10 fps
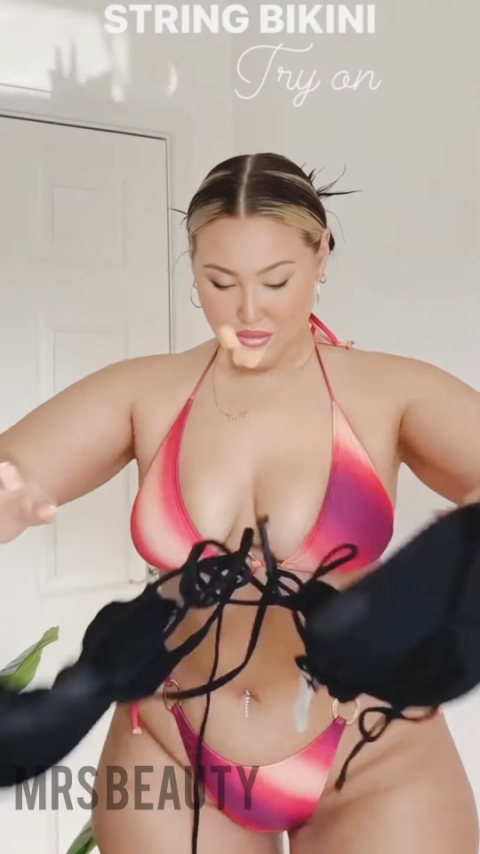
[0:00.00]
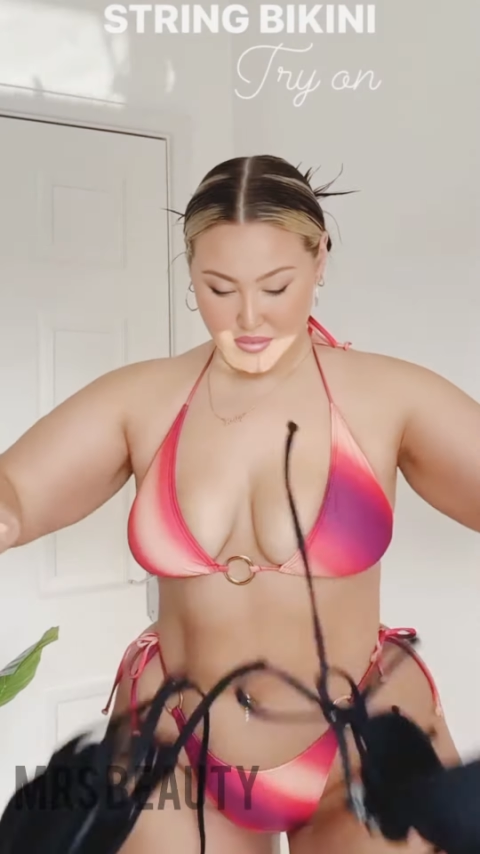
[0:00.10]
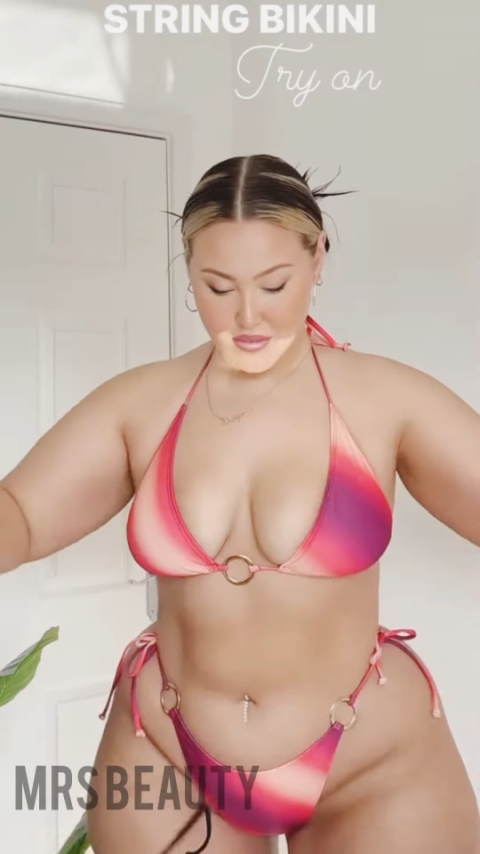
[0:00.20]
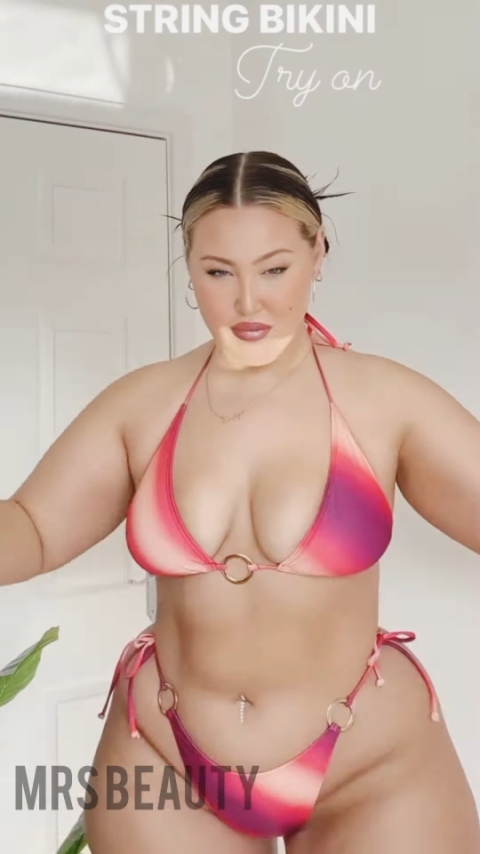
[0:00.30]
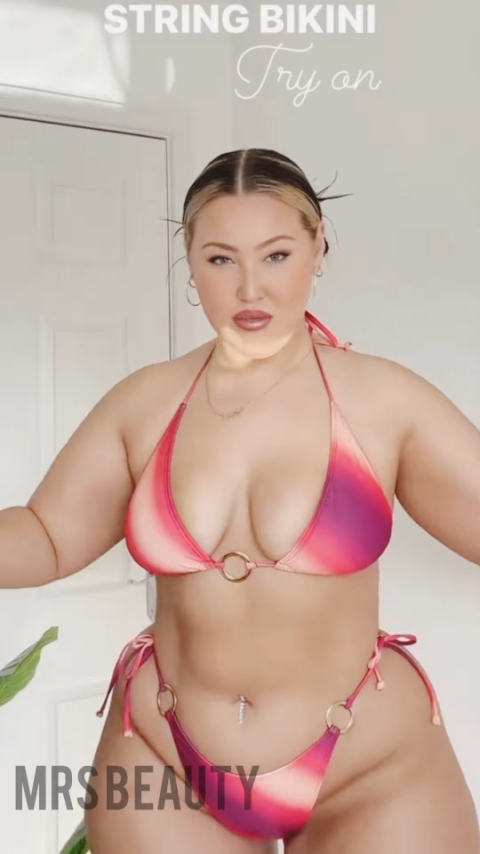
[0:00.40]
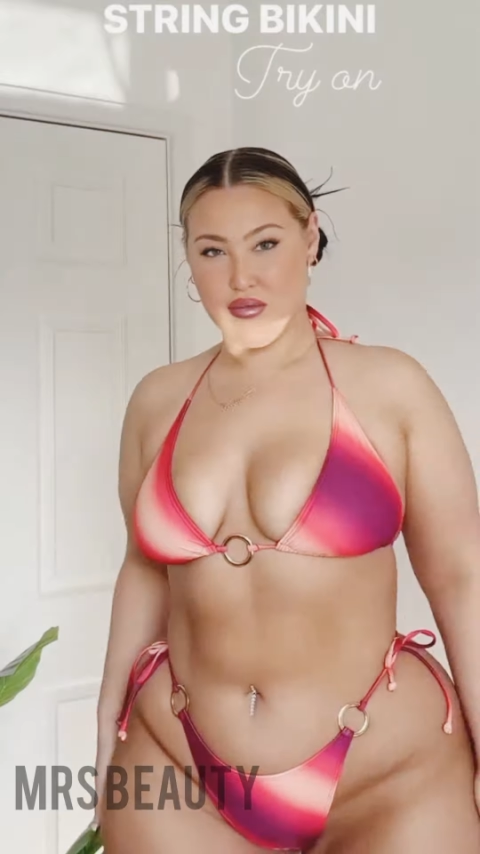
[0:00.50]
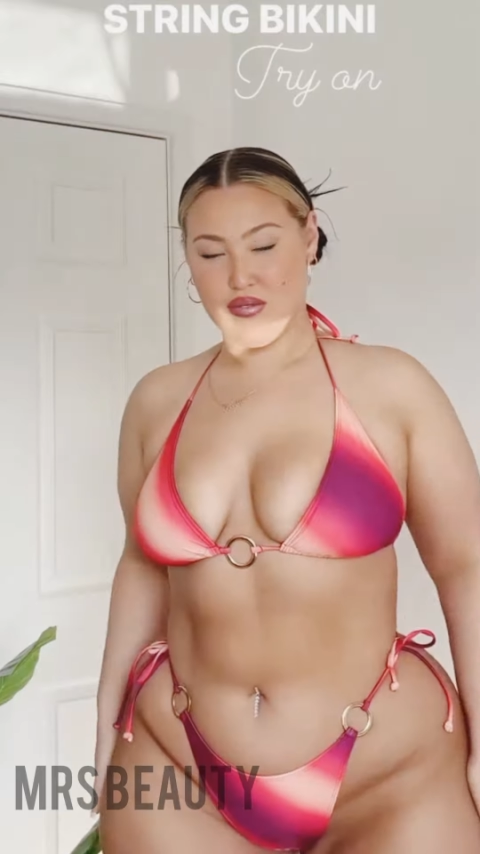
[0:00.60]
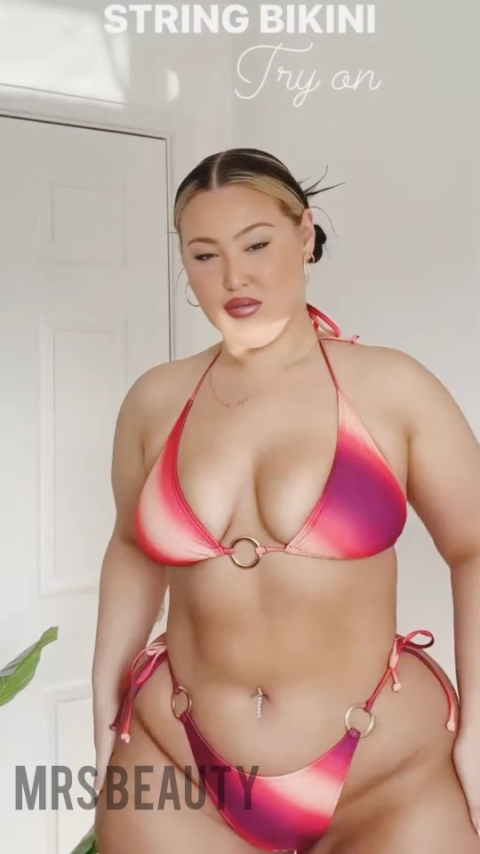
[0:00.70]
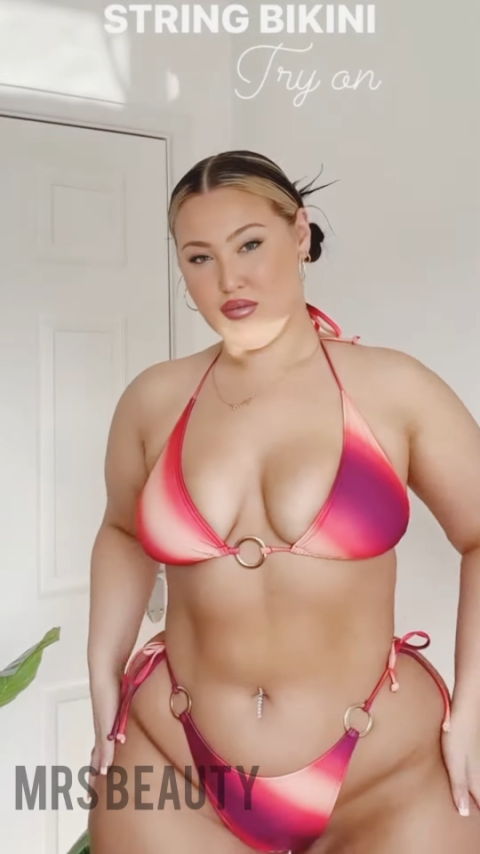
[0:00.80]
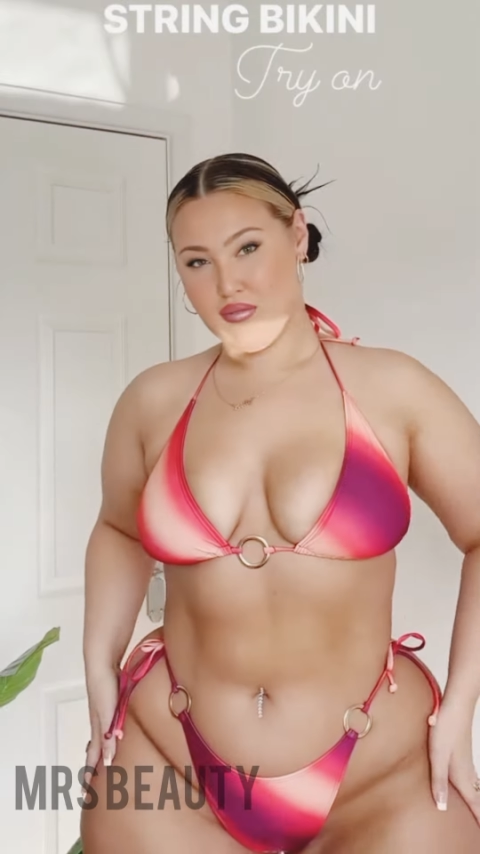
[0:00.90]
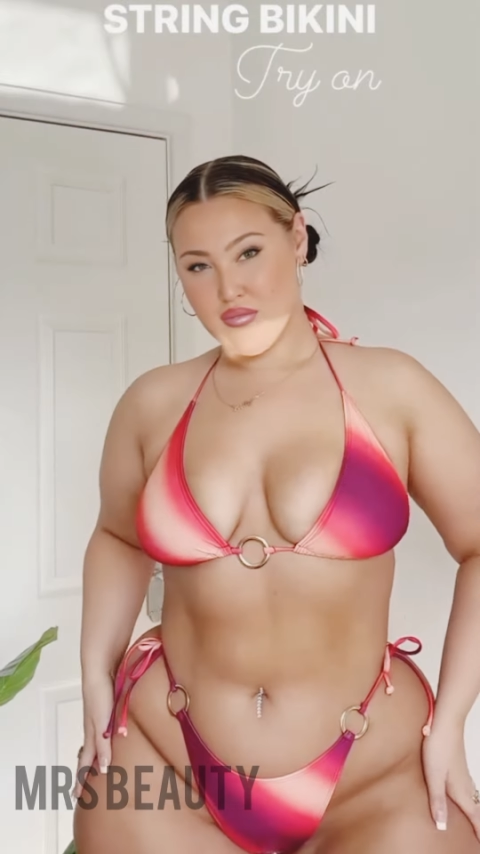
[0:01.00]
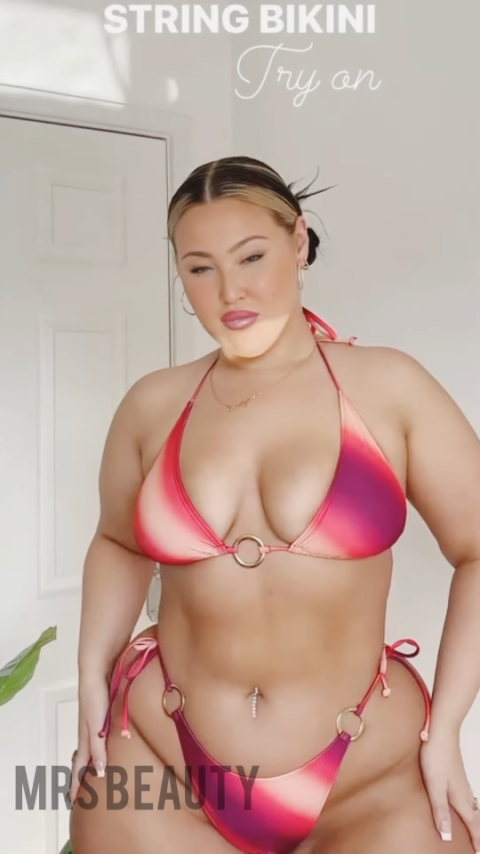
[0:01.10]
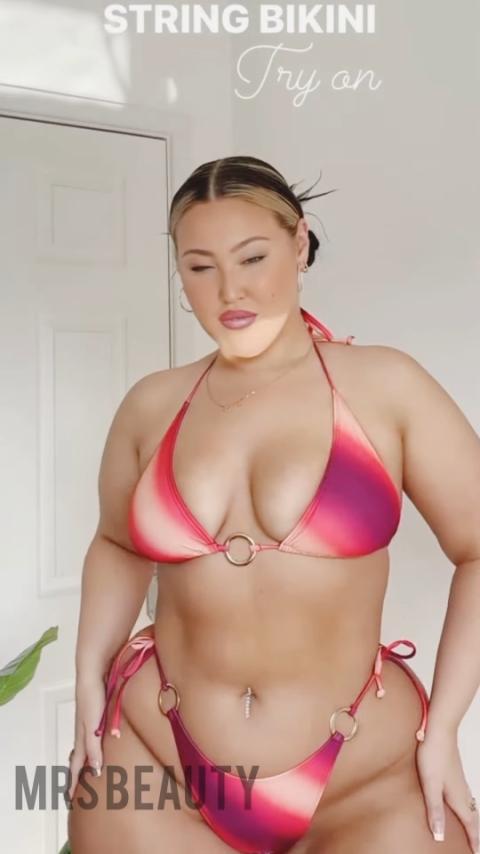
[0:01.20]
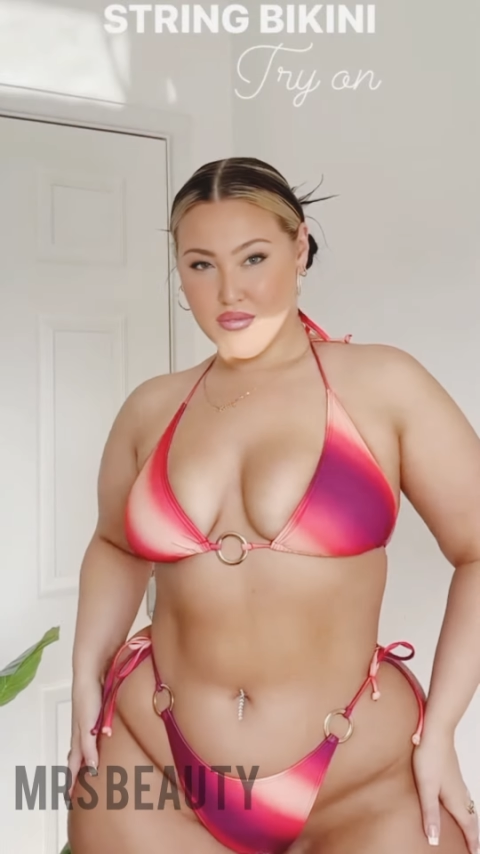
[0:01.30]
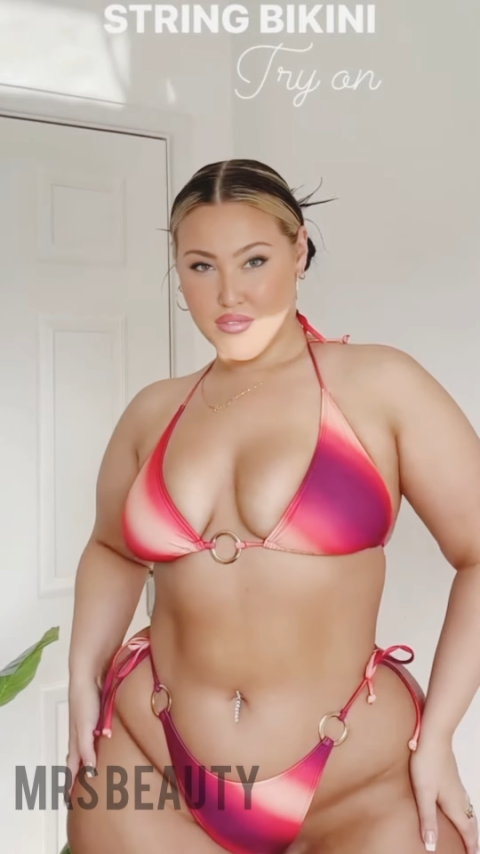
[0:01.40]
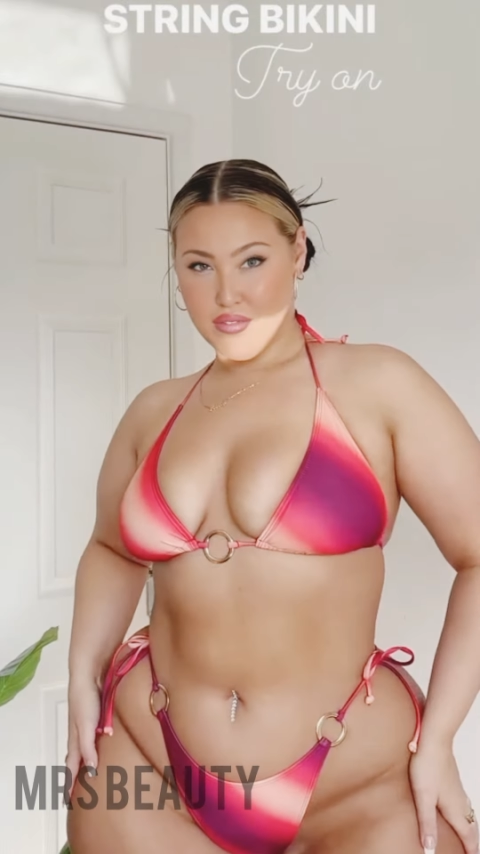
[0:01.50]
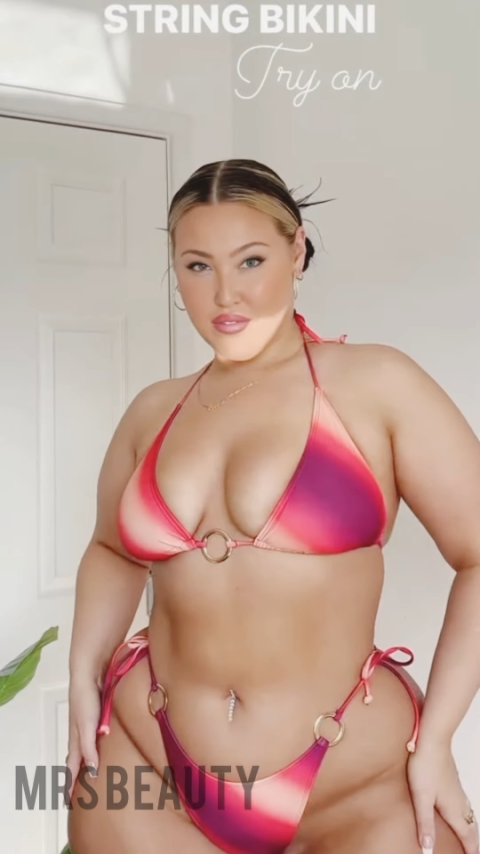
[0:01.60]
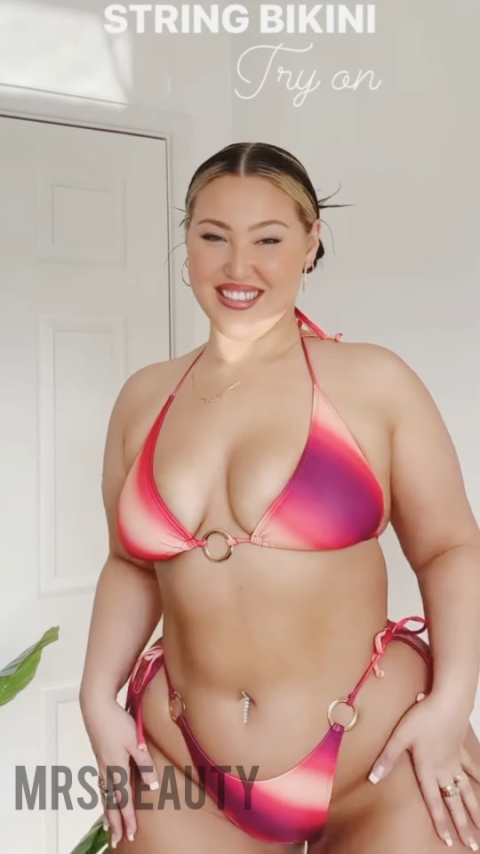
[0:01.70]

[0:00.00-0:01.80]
She represented by